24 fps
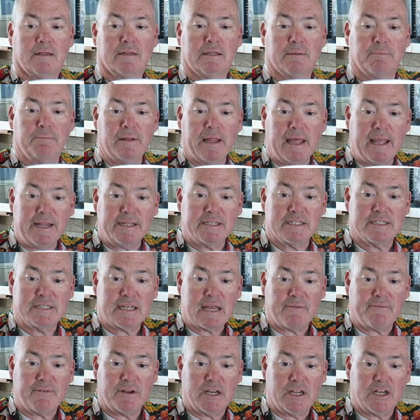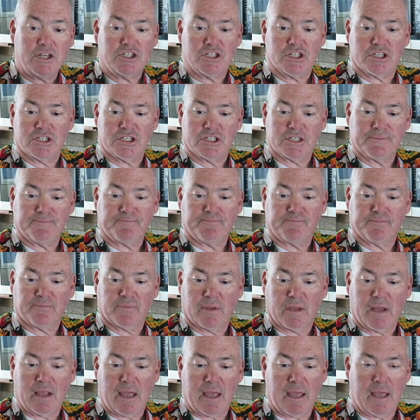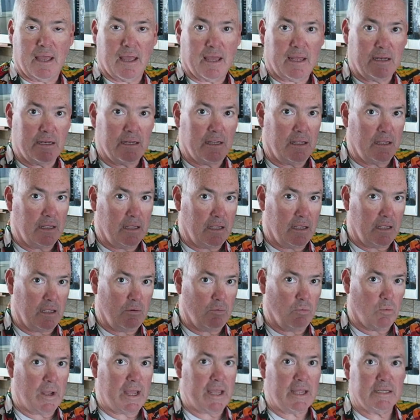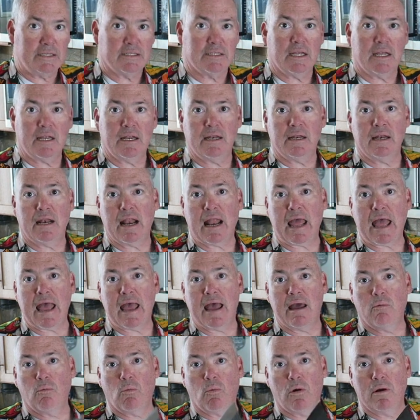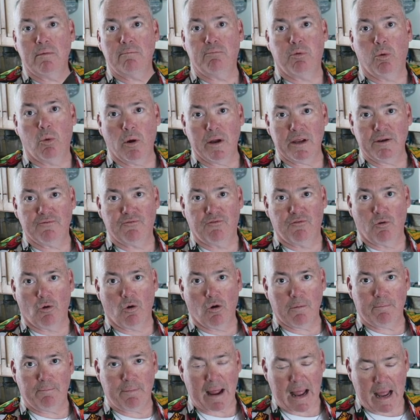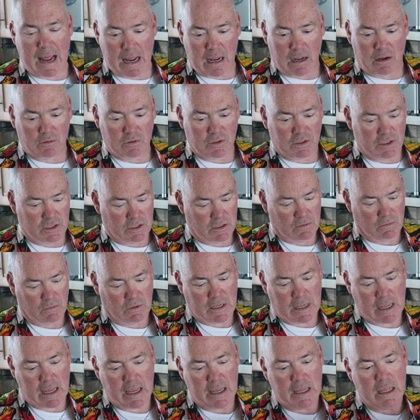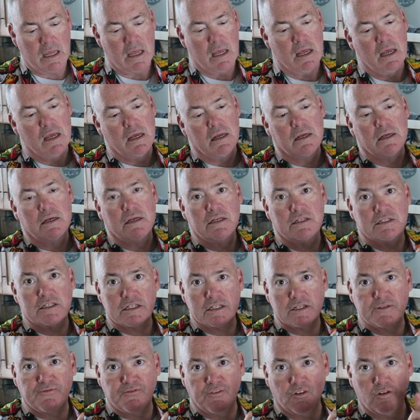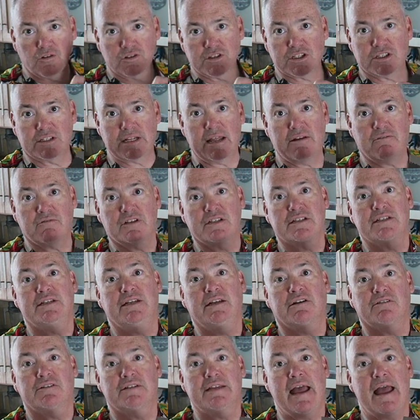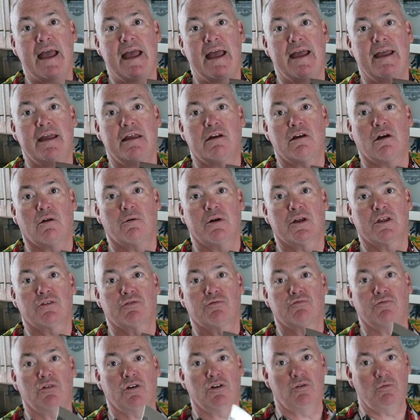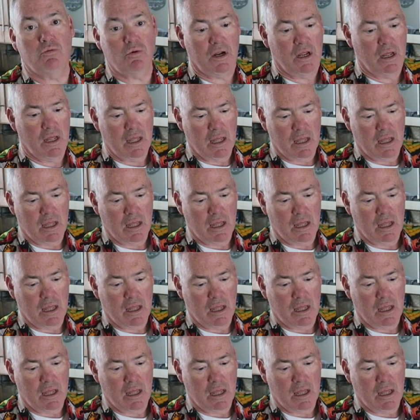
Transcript: The blade's 7 inches and it weighs in at 1.4 pounds, okay? This is full stainless steel tang going through,